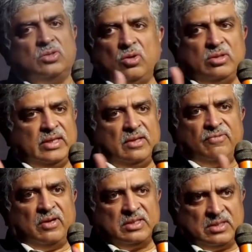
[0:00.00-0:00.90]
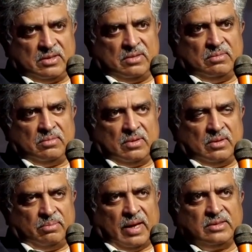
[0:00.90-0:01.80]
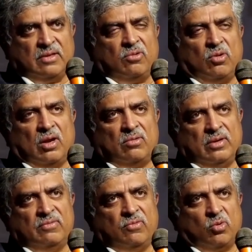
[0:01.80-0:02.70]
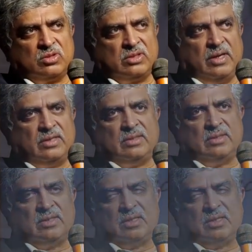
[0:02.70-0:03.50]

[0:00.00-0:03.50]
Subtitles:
So you'll see the first massive rollout in four states in